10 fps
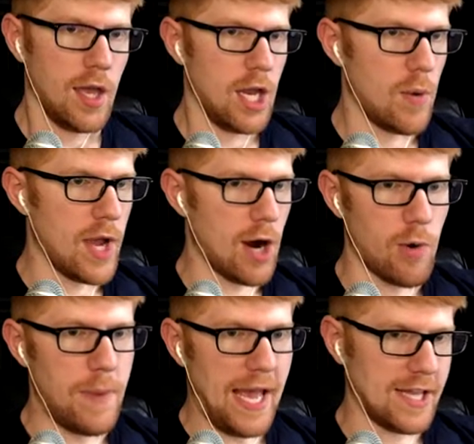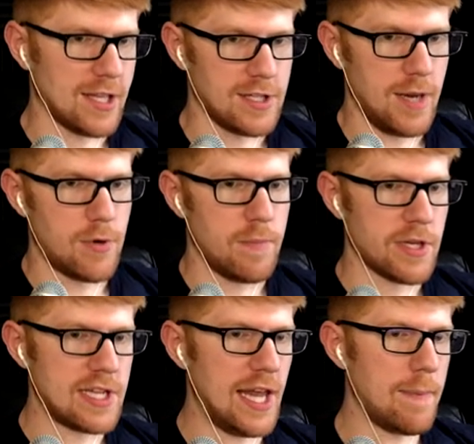Here we are, we're back in the club room.
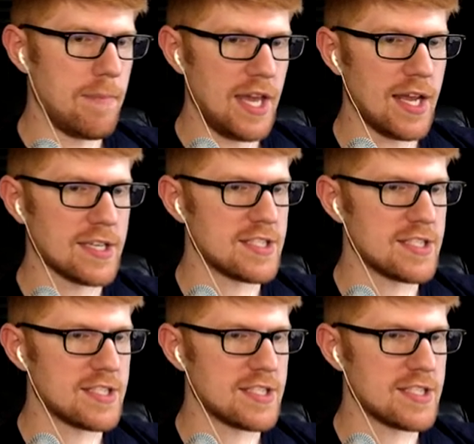The club meeting